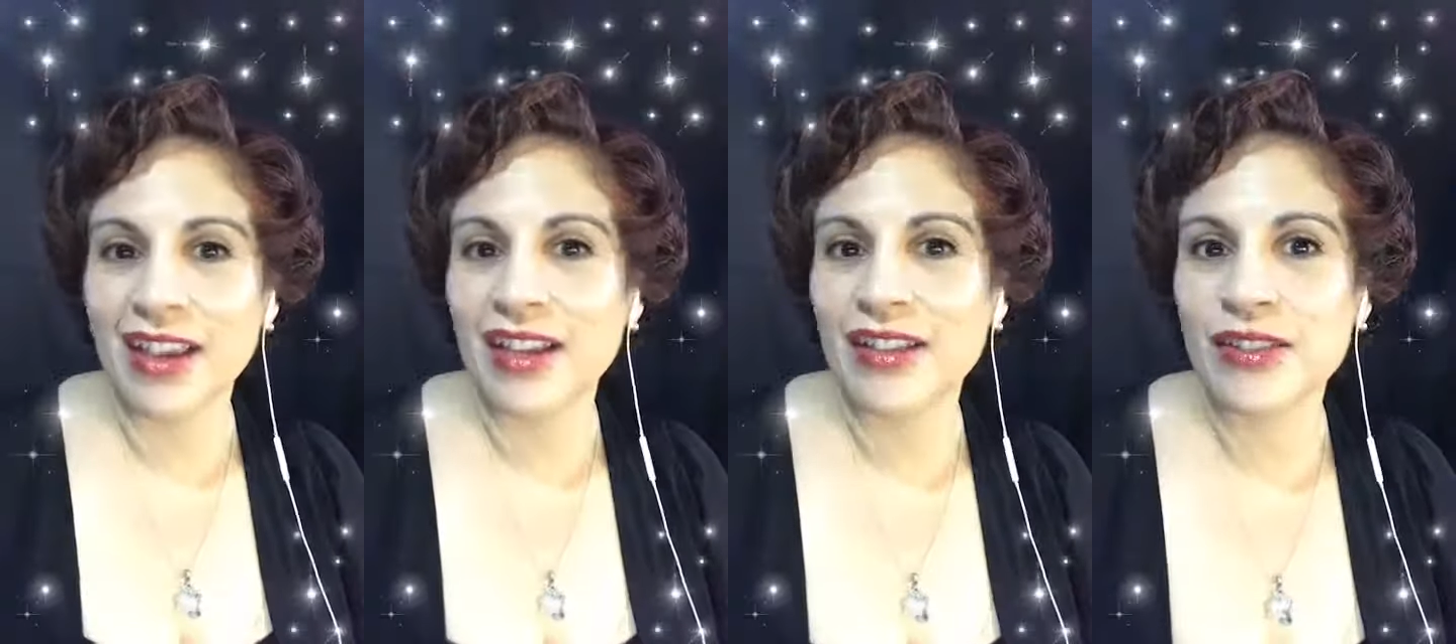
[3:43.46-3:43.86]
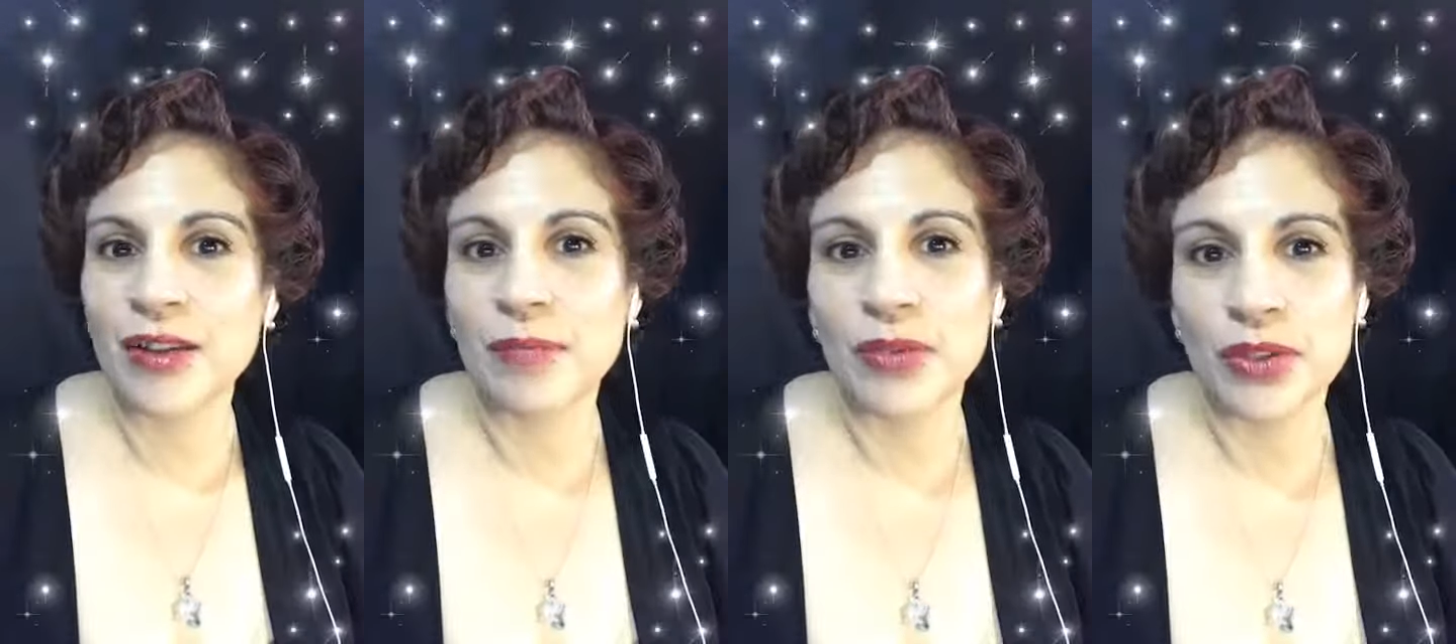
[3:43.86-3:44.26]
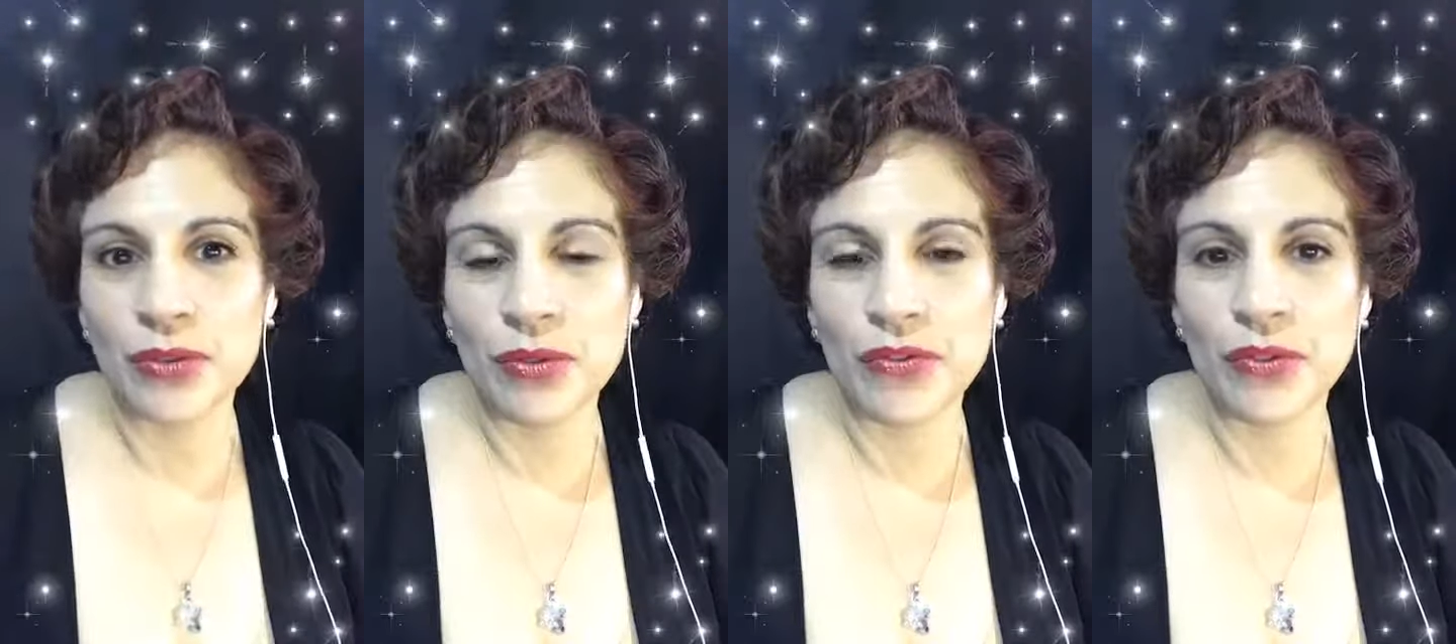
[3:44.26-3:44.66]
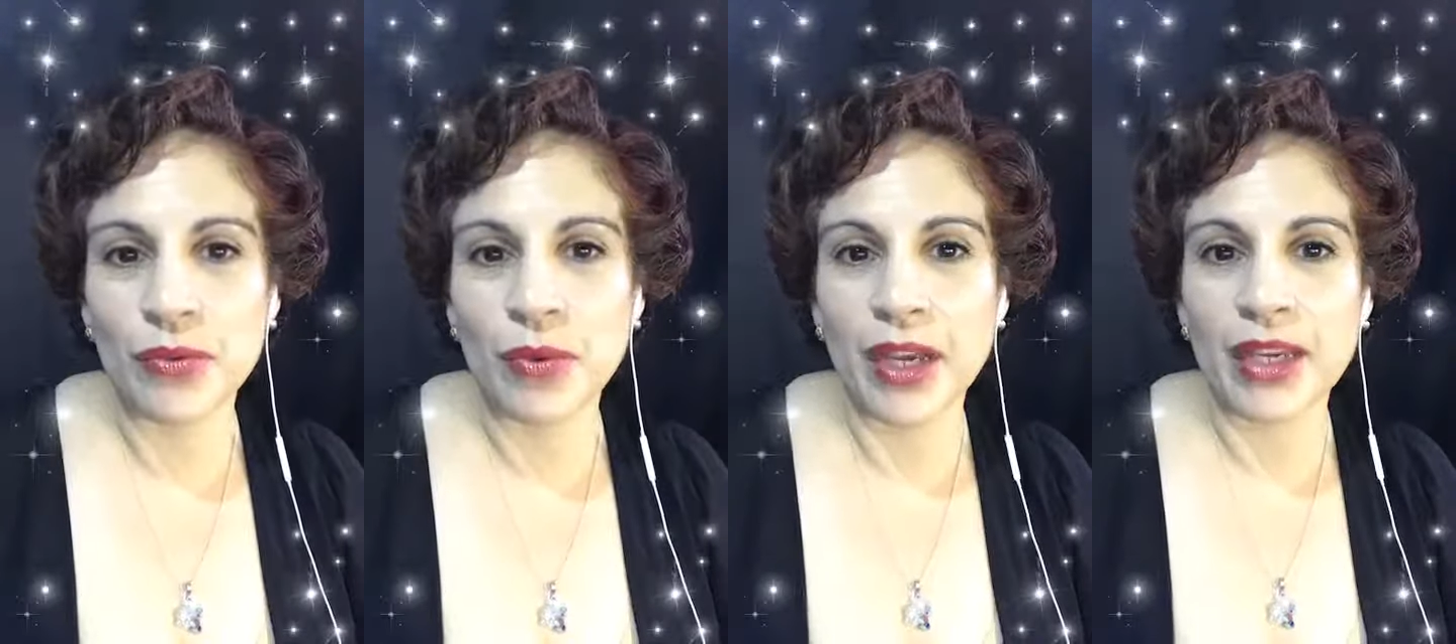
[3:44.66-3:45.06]
it's a
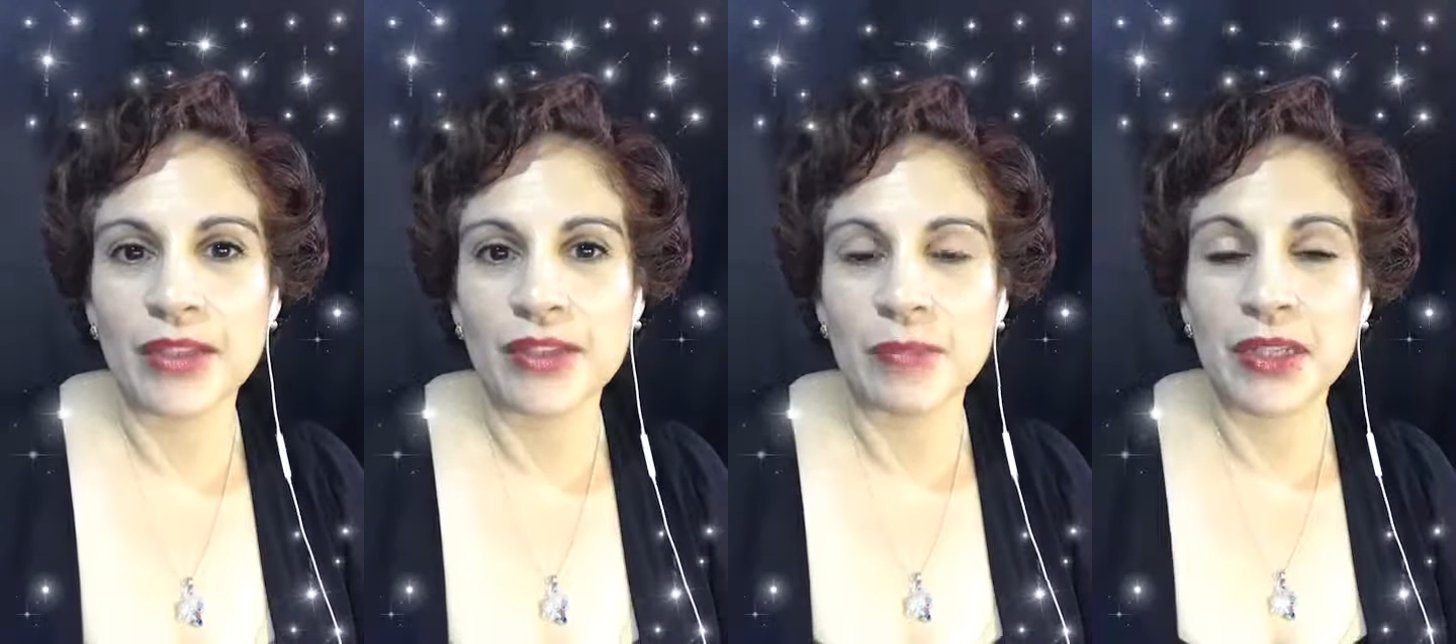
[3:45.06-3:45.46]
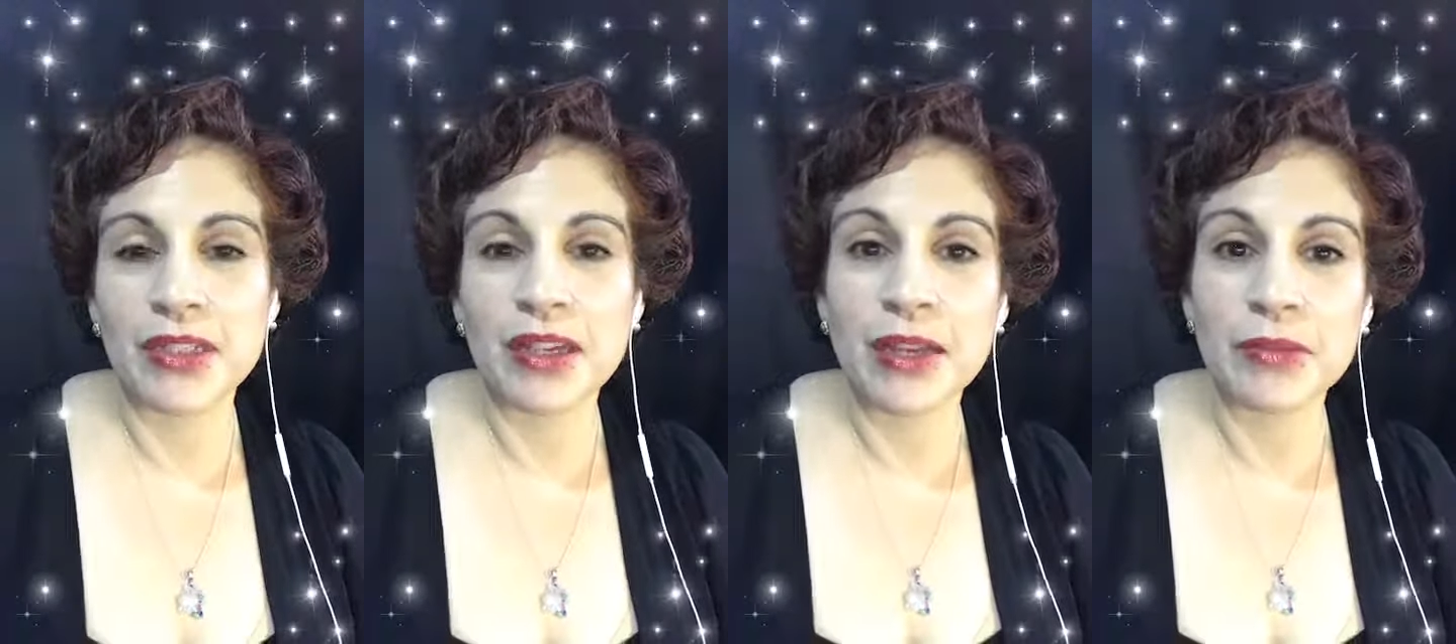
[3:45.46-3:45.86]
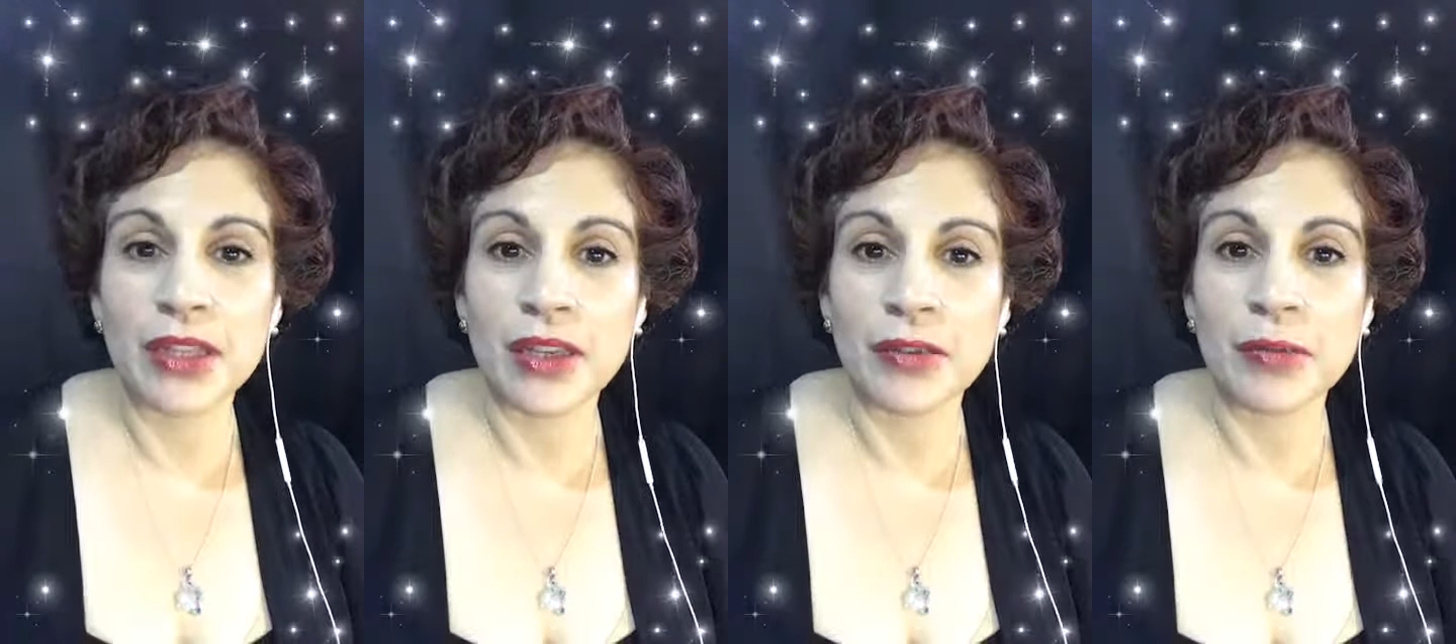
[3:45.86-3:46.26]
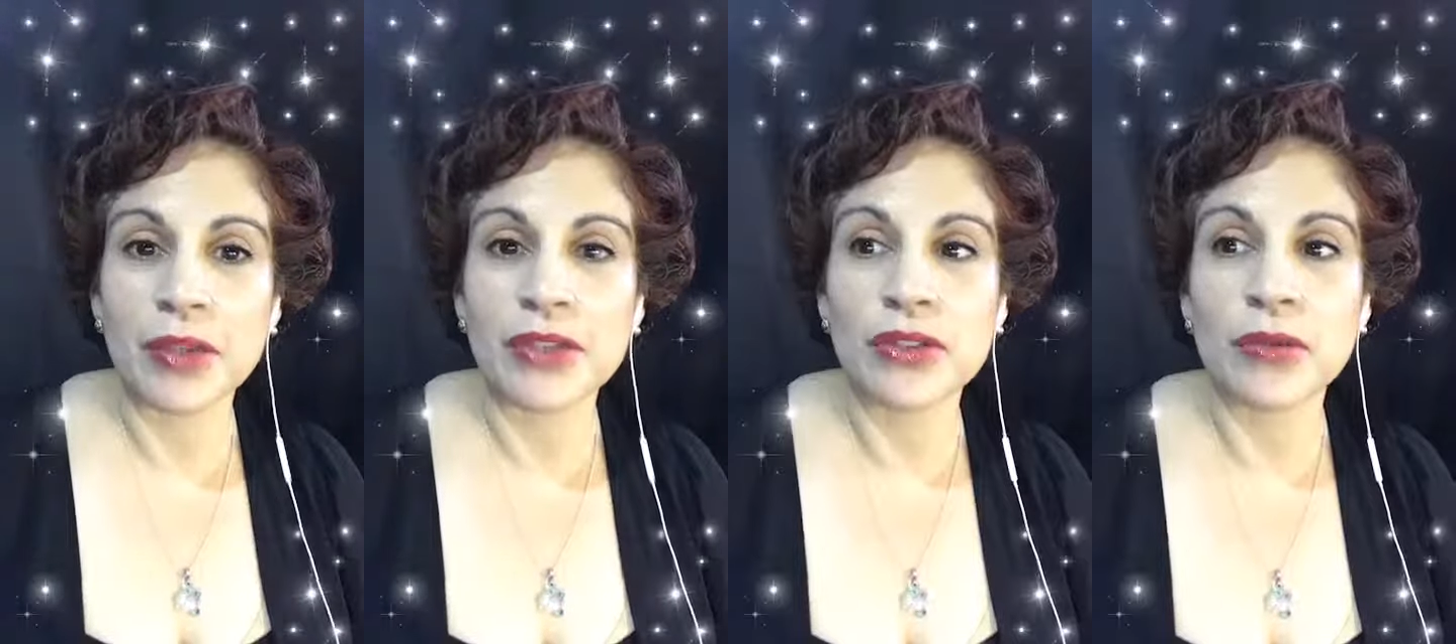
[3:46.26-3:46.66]
beautiful way to spend time together
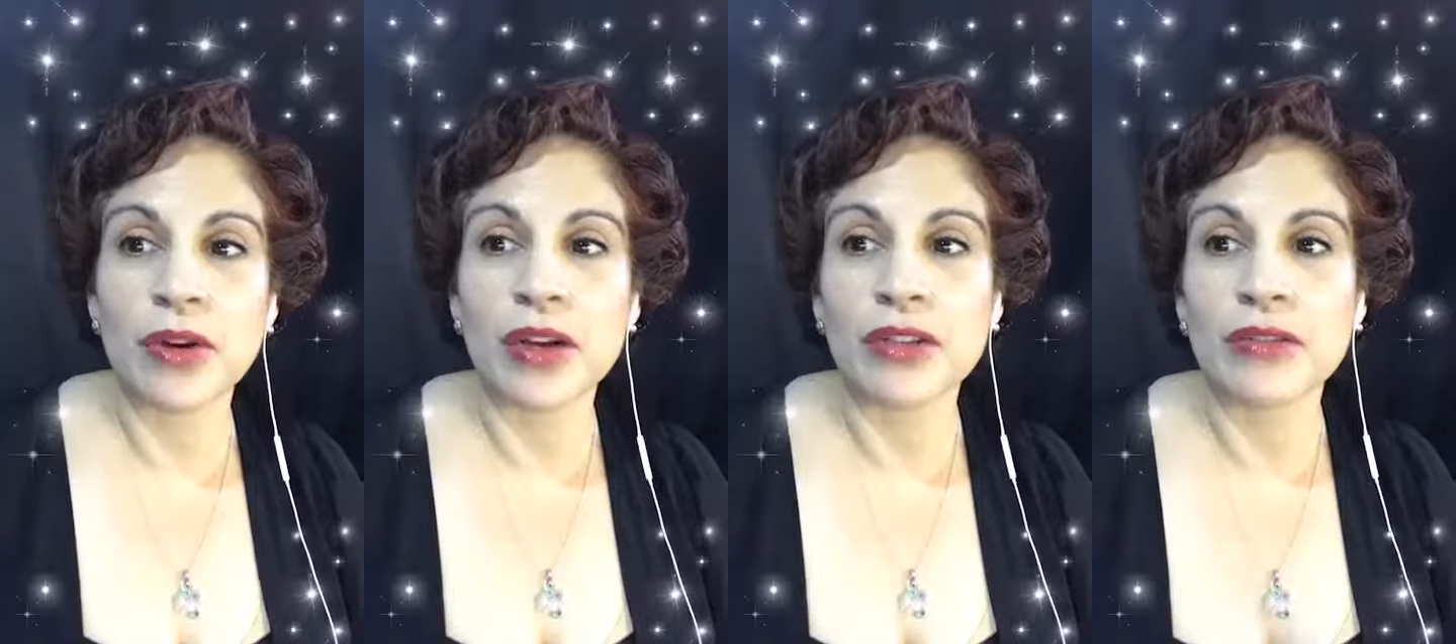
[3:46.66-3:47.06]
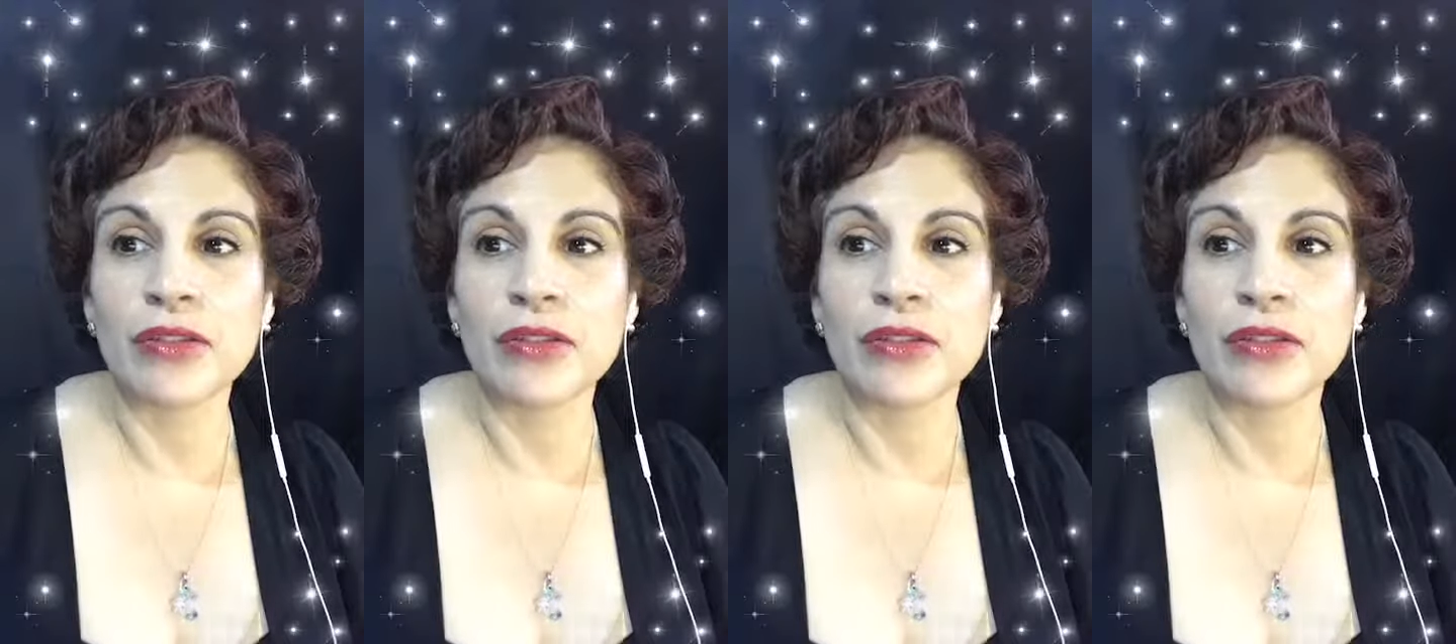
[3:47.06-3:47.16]
because you are